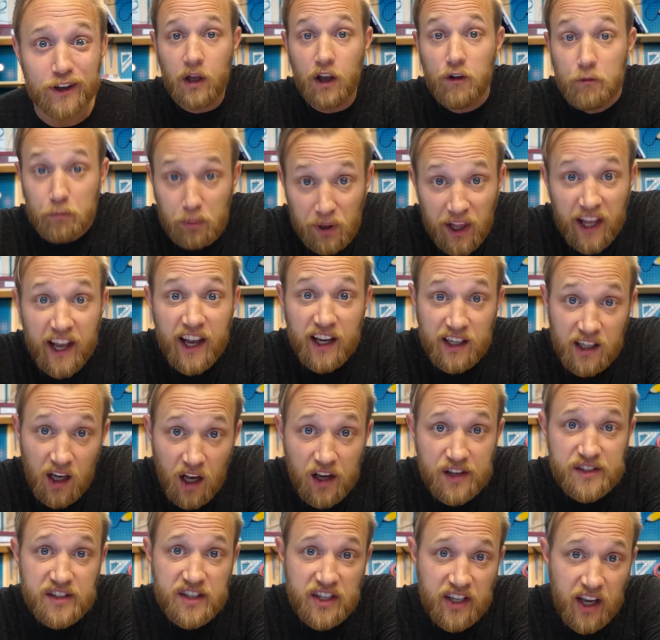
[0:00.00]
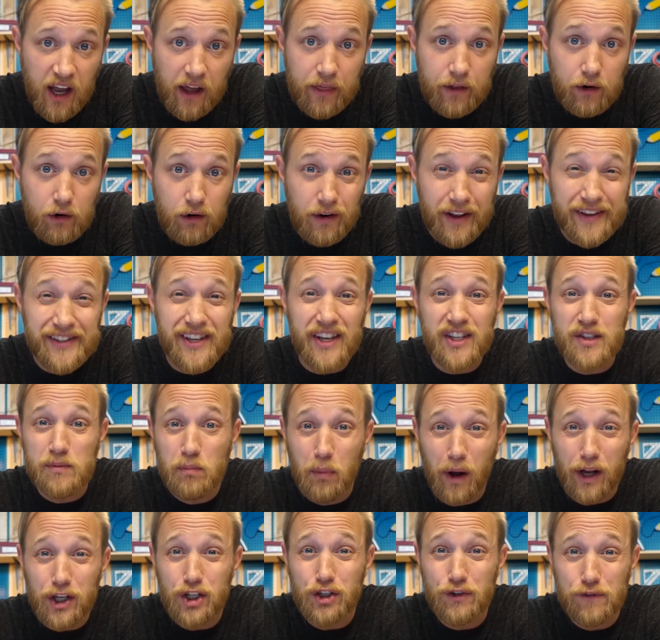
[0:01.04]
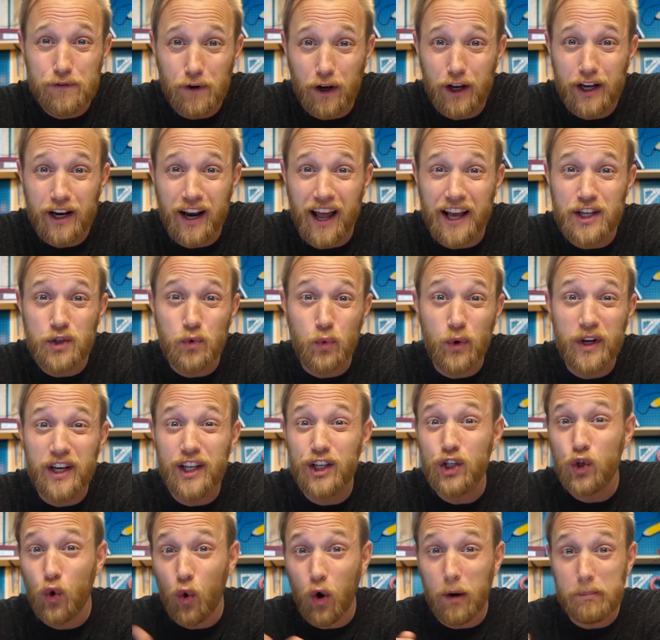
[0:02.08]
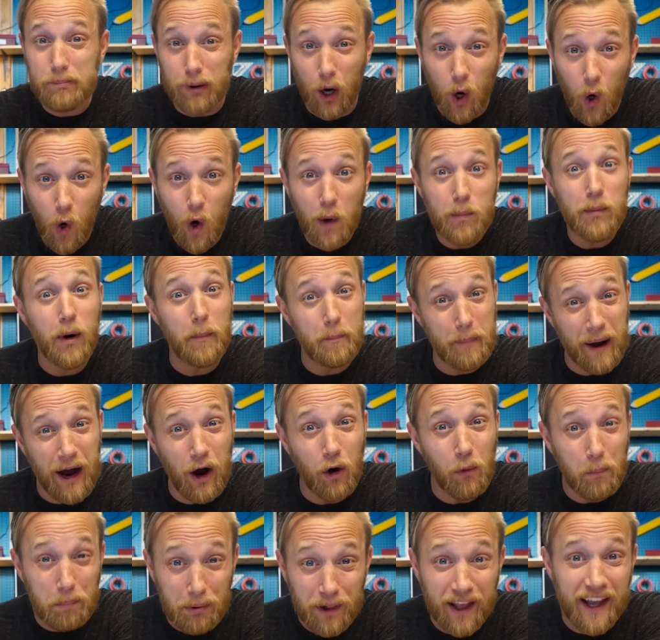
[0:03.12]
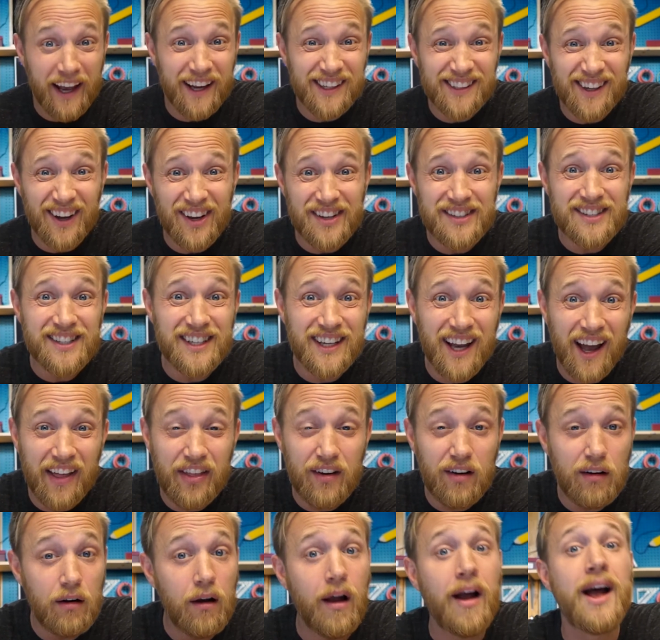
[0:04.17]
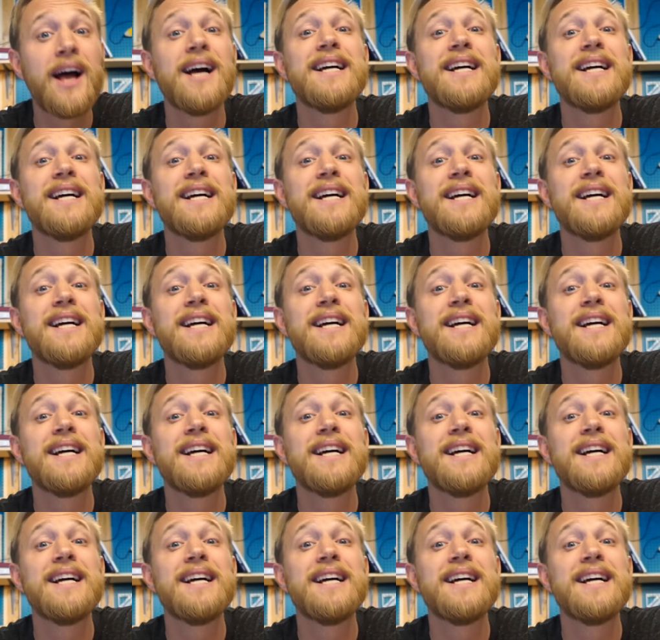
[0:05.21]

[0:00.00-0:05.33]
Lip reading: If playing dolls together is as much fun as reading your poem about playing dolls together,